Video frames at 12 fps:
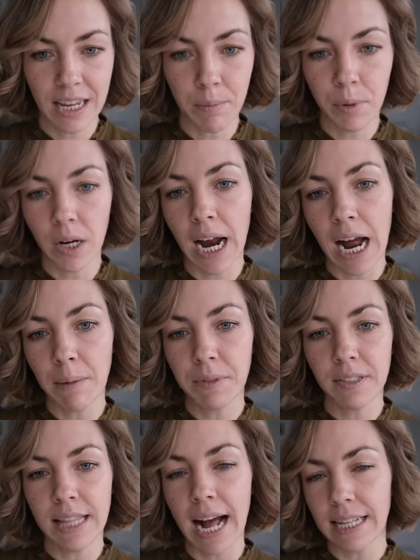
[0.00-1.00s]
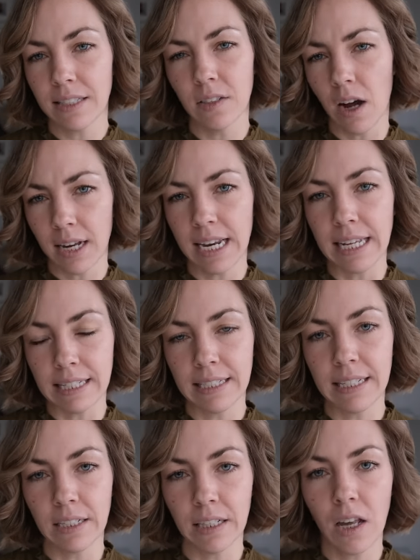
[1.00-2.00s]
And perhaps that's not
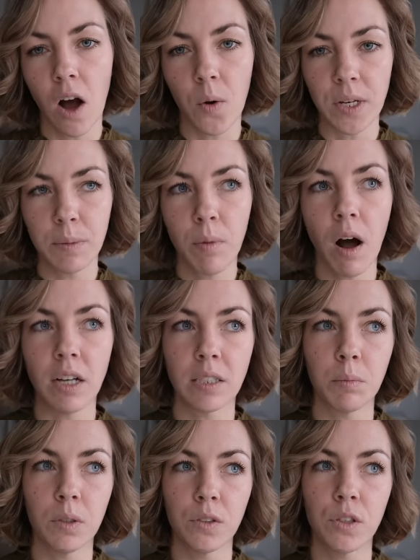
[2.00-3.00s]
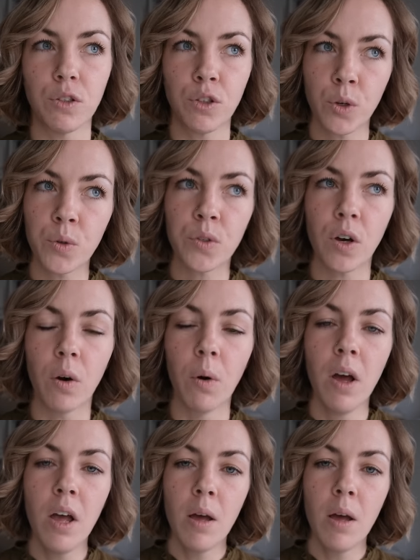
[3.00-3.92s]
necessarily always possible to do so,